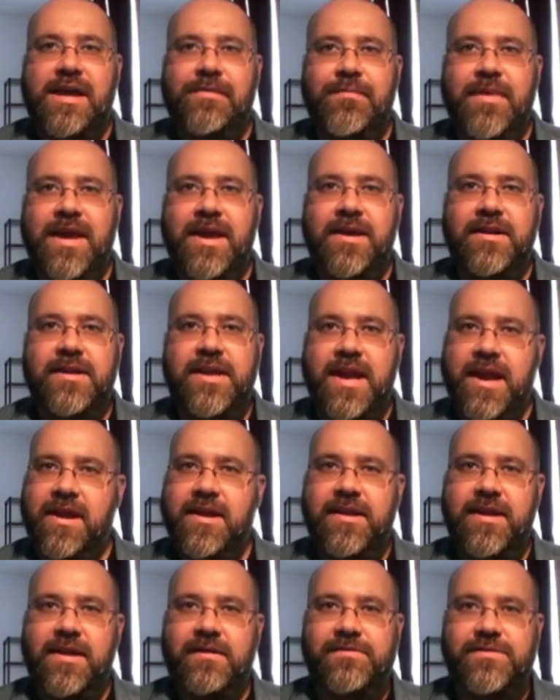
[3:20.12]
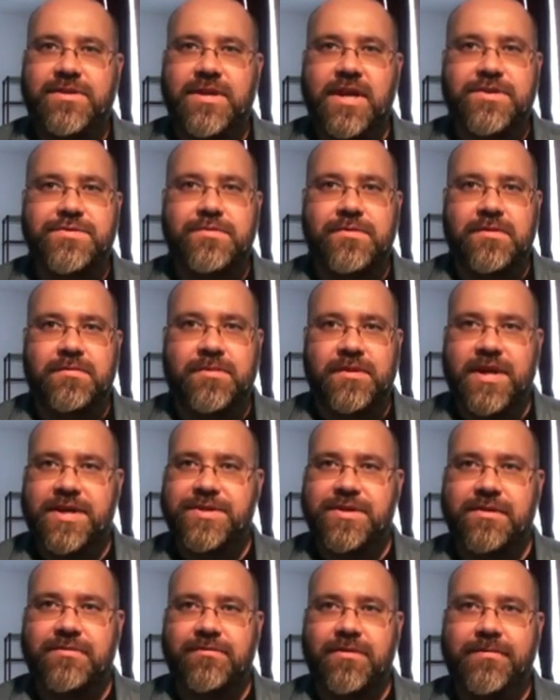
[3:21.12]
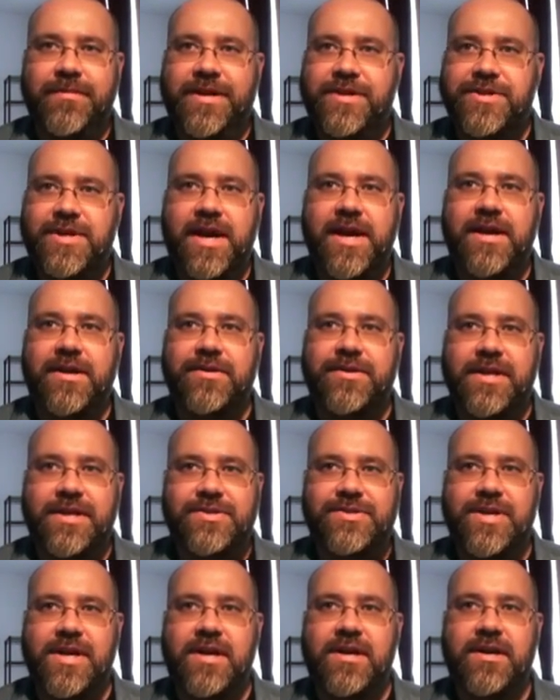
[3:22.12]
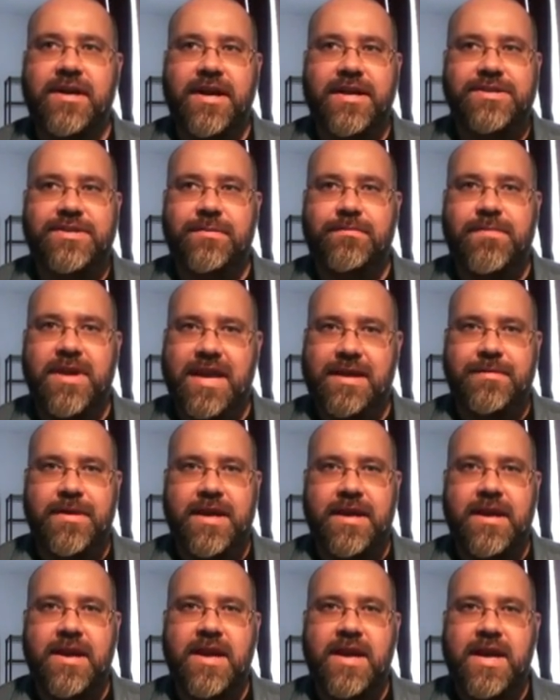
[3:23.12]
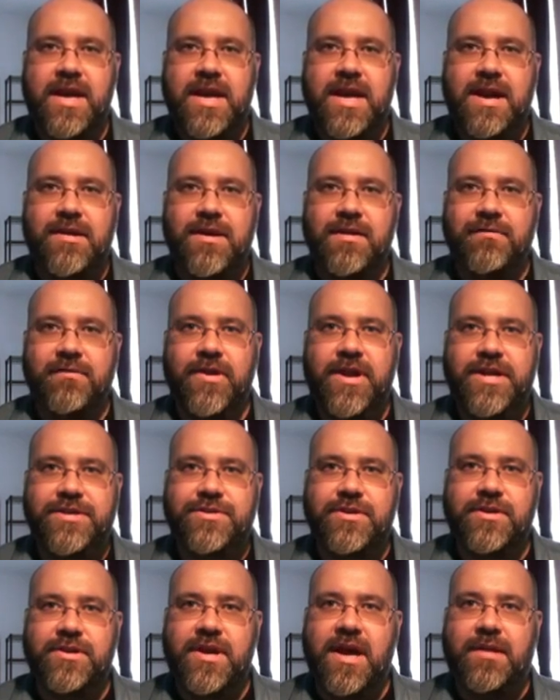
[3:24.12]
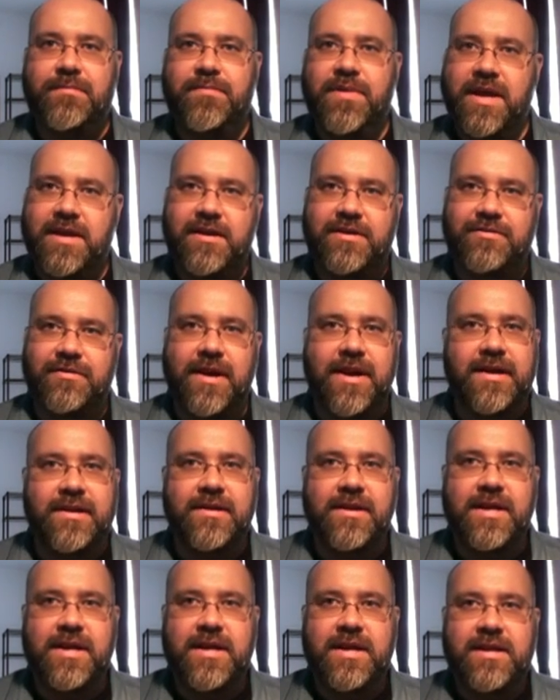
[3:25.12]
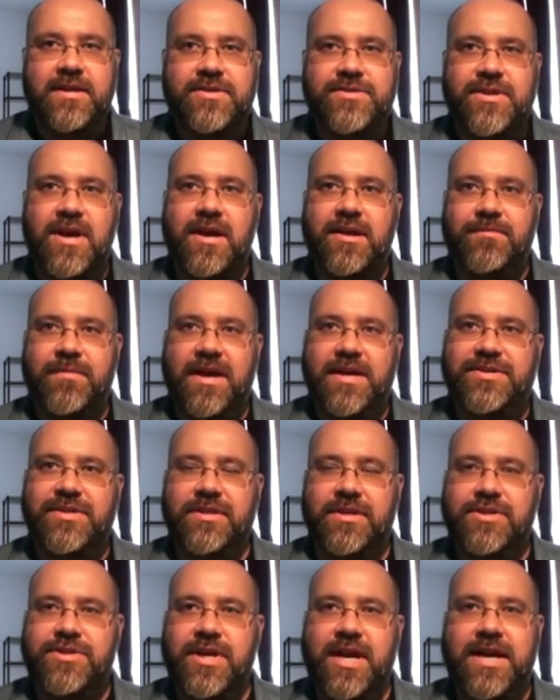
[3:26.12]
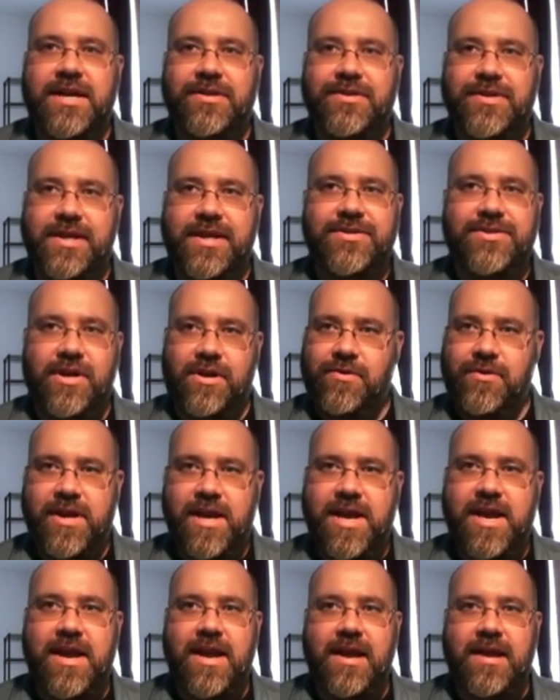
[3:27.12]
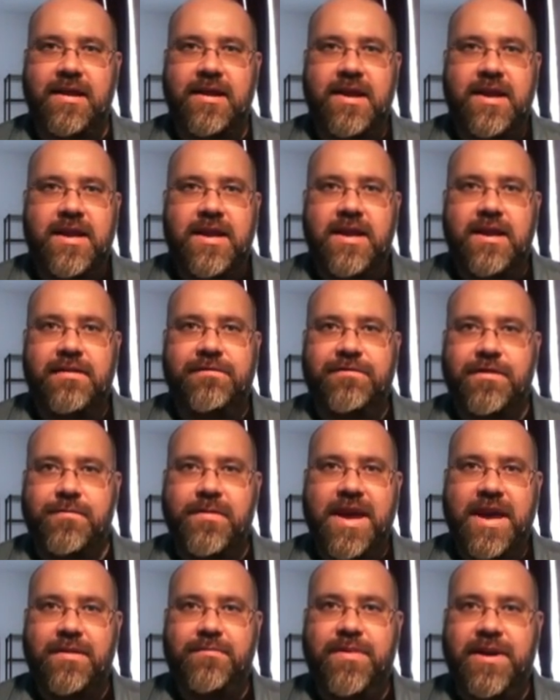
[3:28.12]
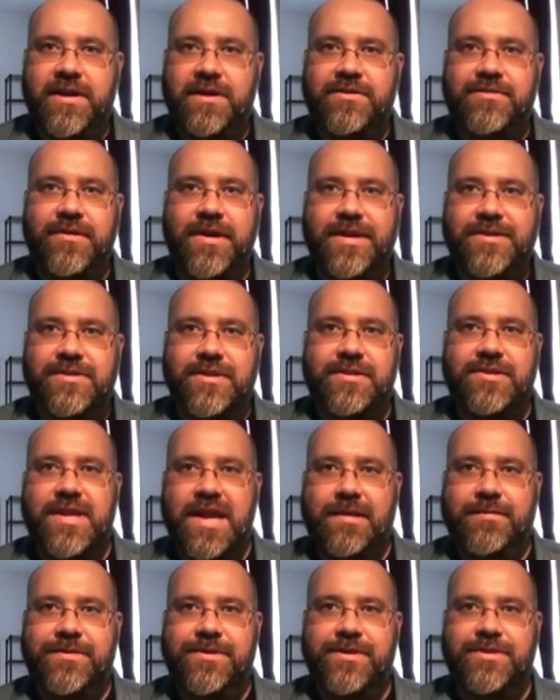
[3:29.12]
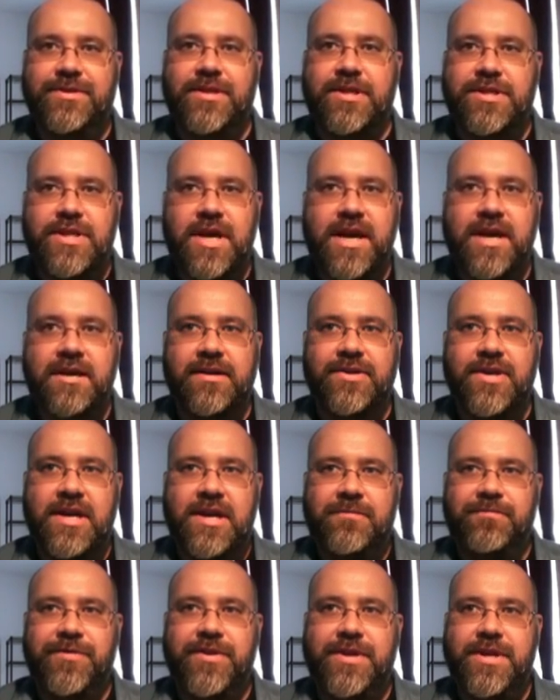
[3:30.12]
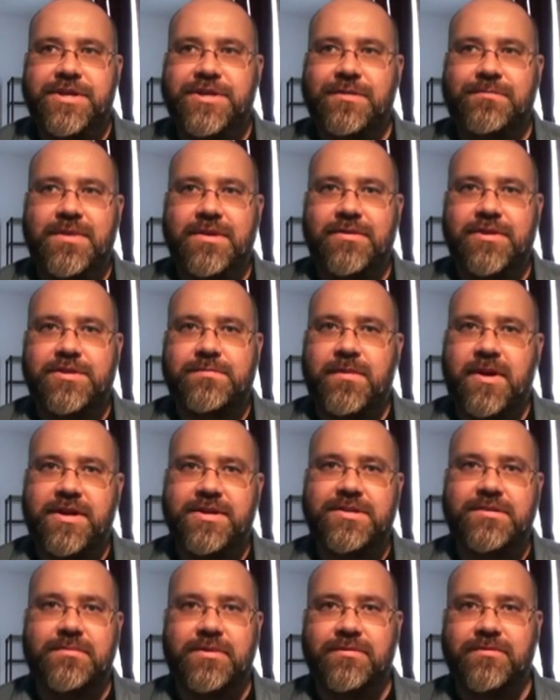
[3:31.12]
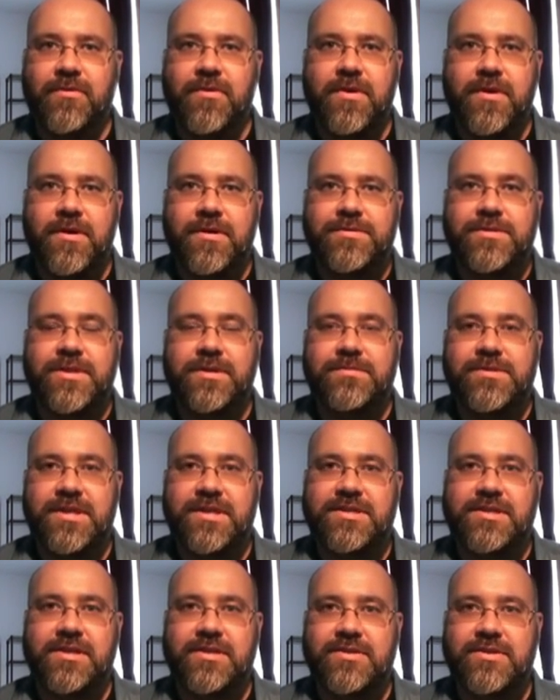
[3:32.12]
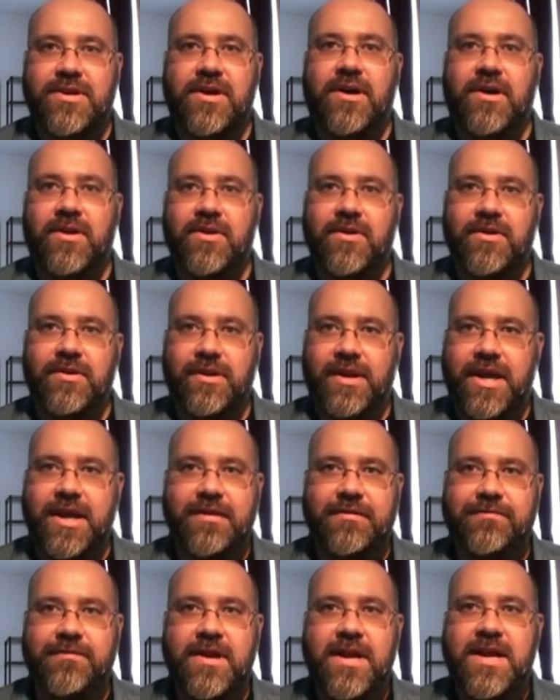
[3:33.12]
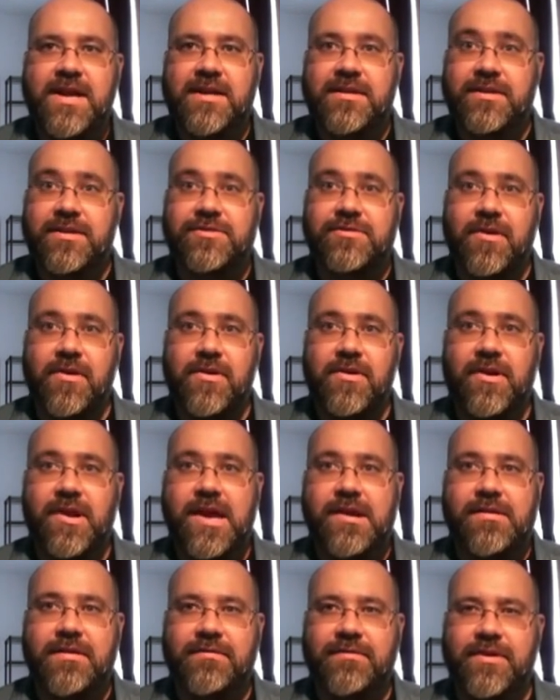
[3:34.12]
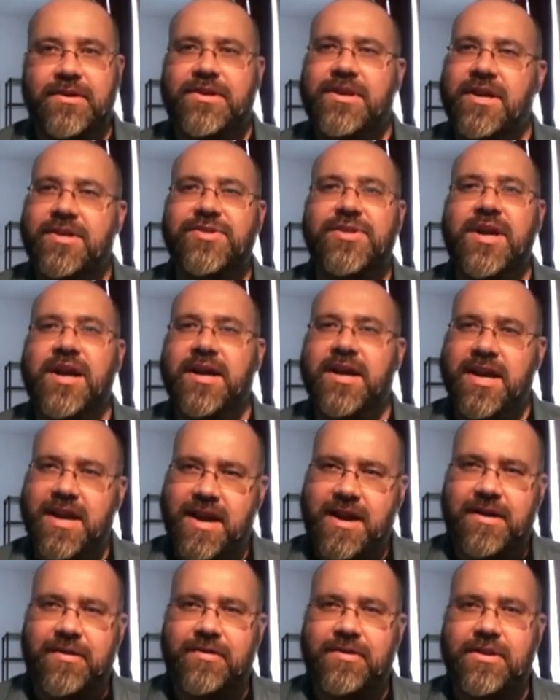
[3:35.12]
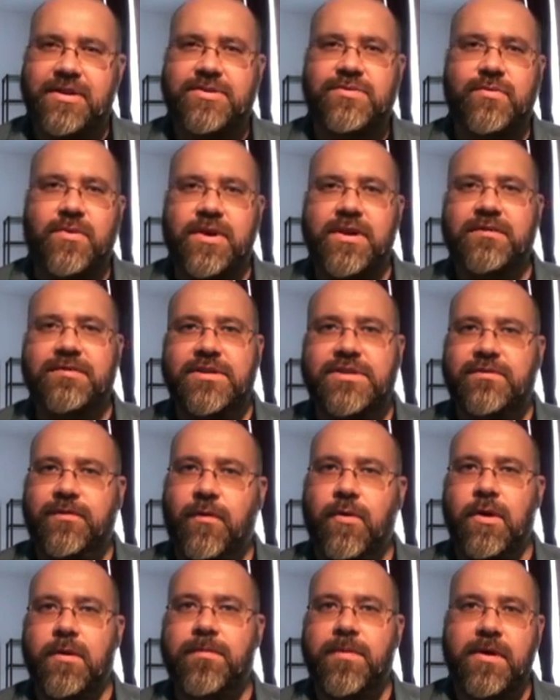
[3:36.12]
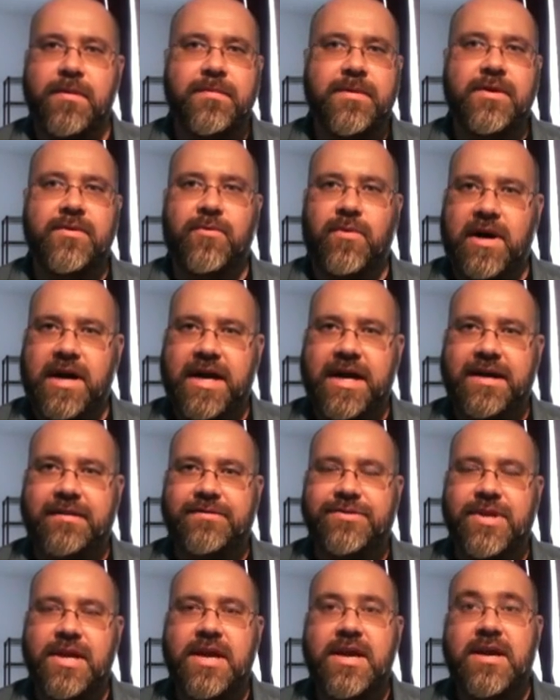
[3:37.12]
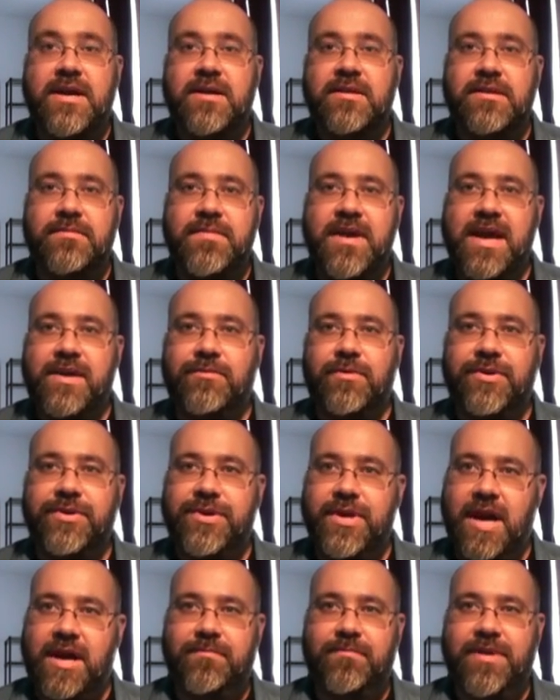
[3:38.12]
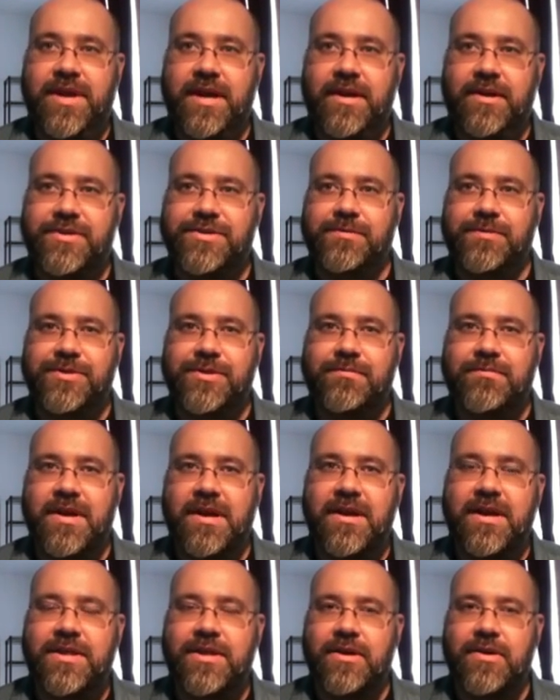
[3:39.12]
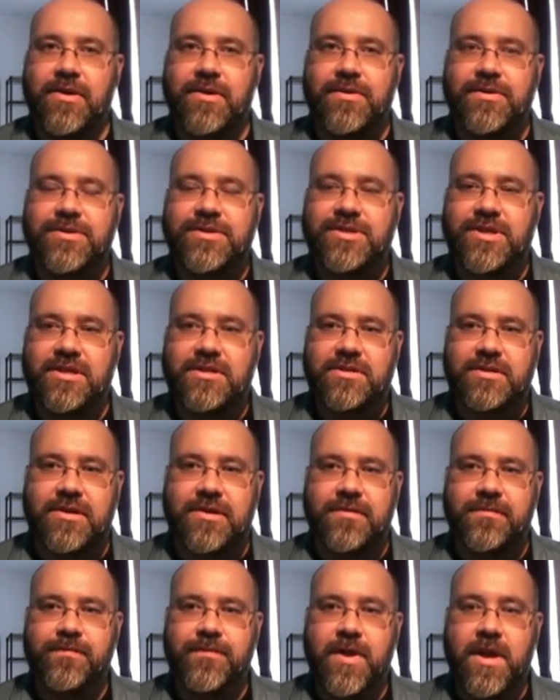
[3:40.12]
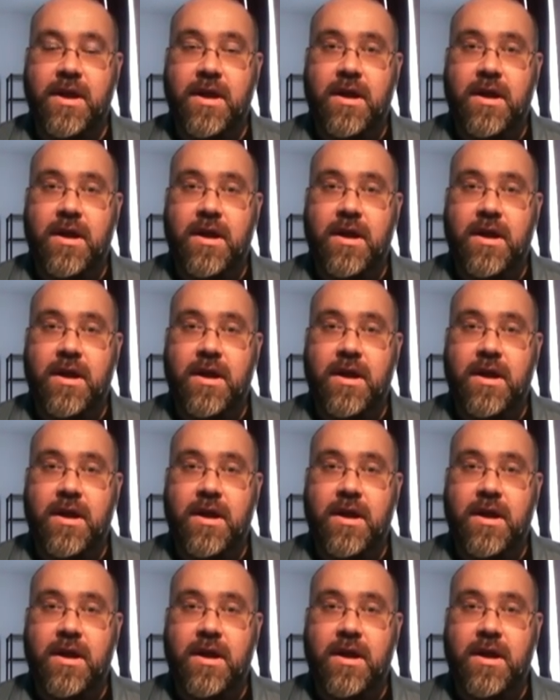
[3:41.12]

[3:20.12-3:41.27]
a man can have sexual pleasure from a child as young as a baby, however, he should not penetrate. Sodomizing the child is okay. If the man penetrates and damages the child, then he should be responsible for her subsistence all her life. This girl, however, does not count as one of his four permanent wives. The man will not be eligible to marry the girl's sister.